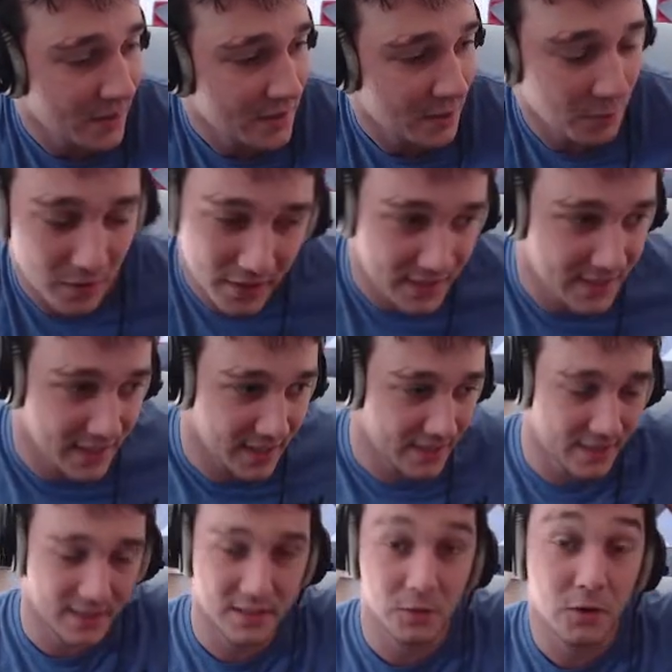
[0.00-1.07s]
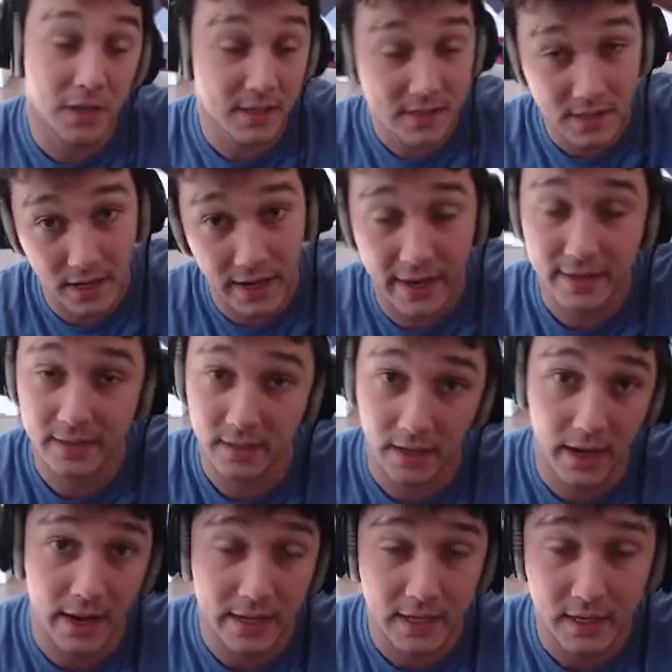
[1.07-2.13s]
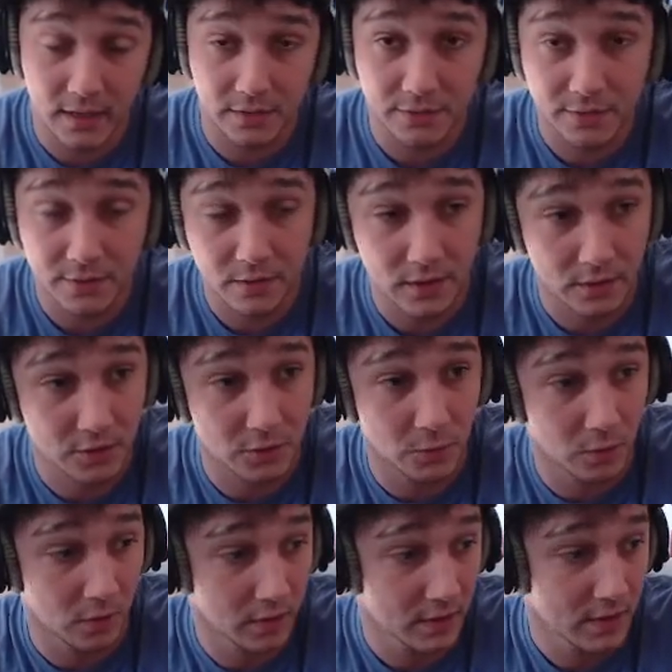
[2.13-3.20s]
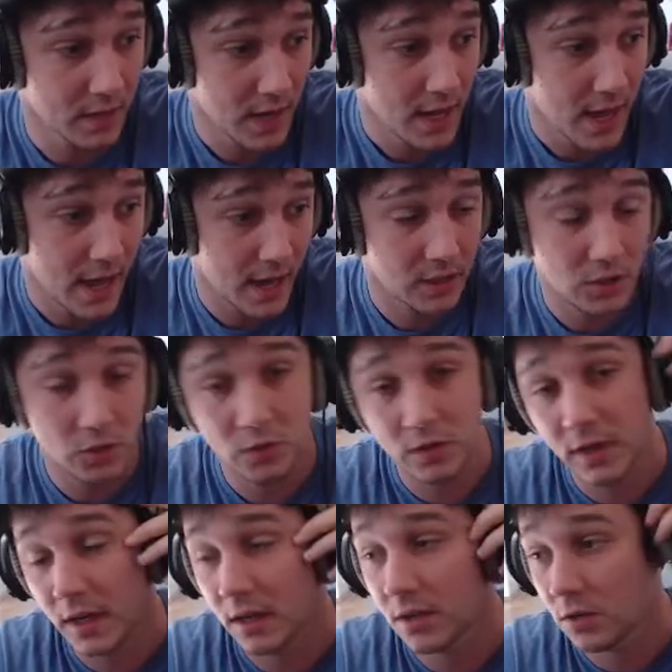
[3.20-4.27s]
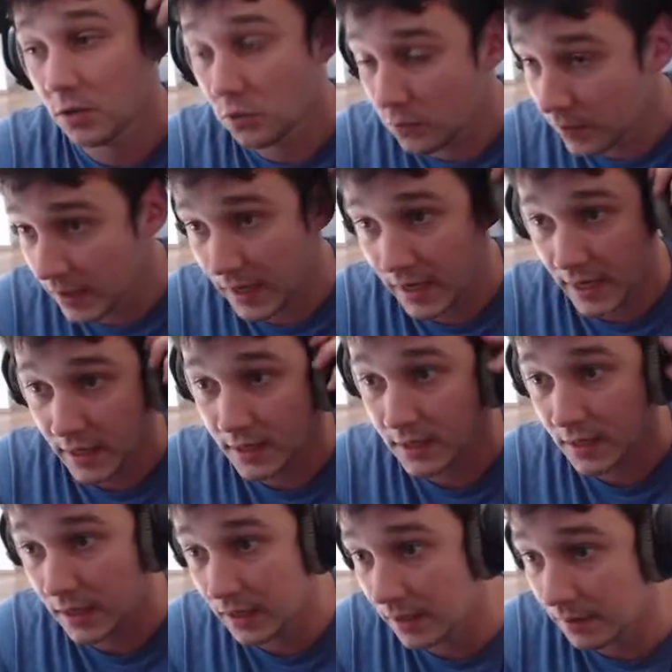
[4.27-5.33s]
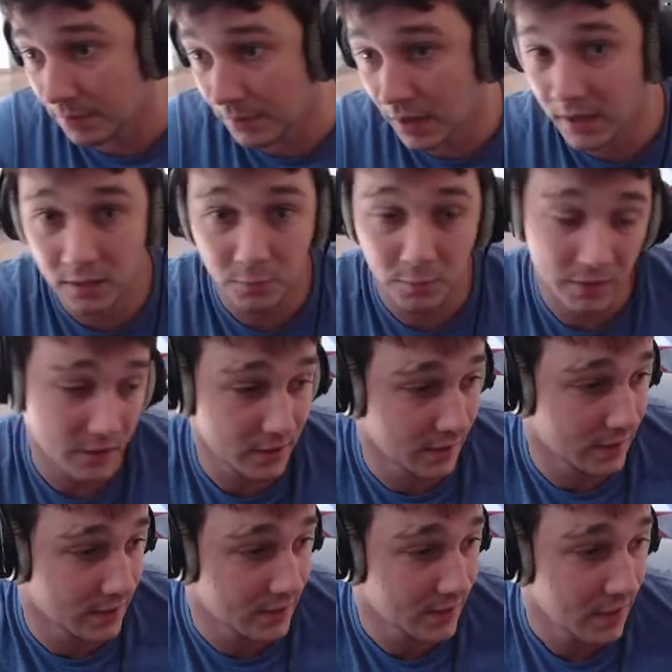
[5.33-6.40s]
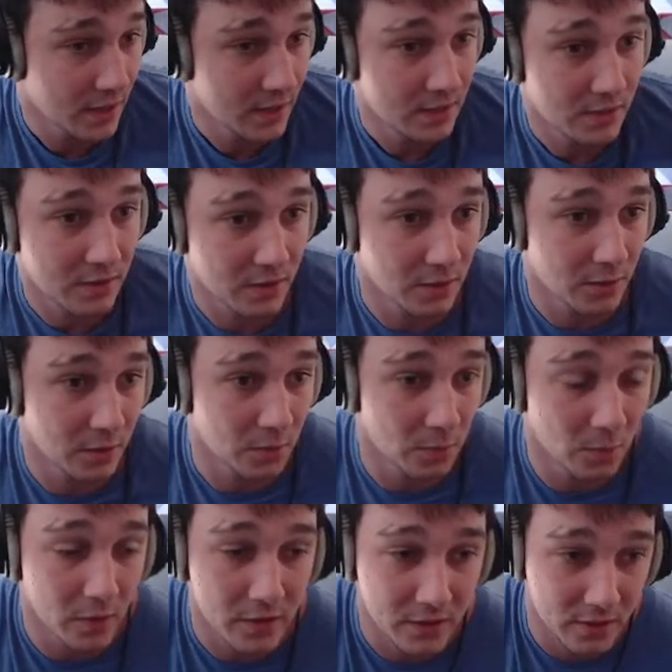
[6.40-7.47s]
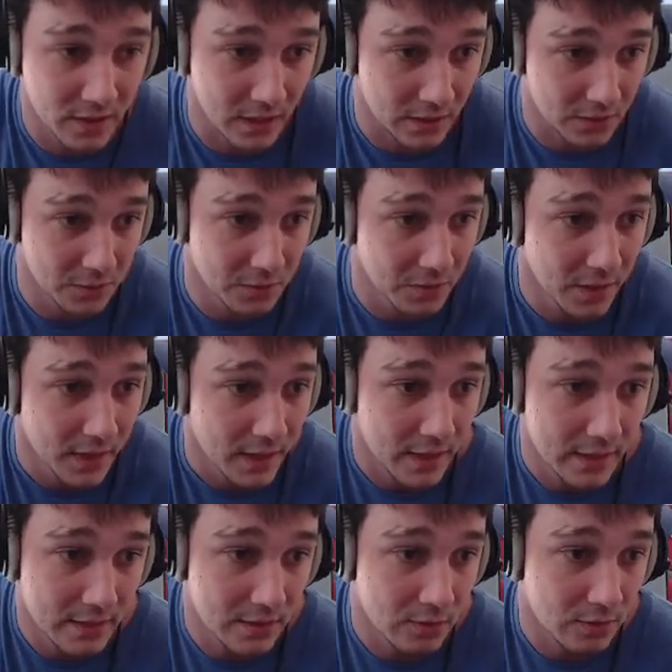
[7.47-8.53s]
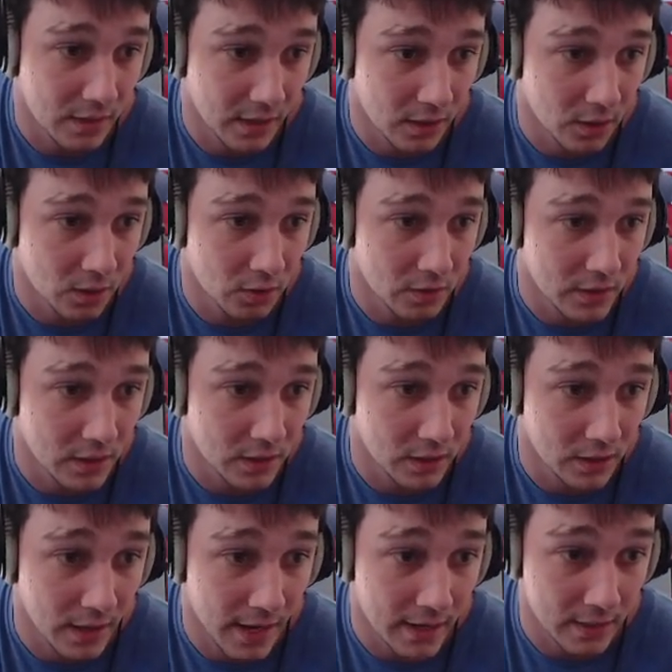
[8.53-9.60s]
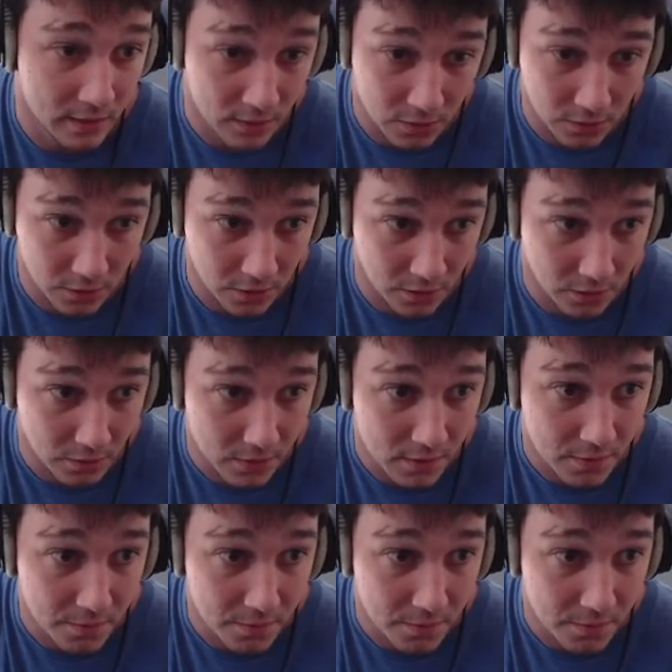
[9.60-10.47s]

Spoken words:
what it does is you can select any gift that you want and you can create a little wish list. So what you can do is you can go here and edit your goals.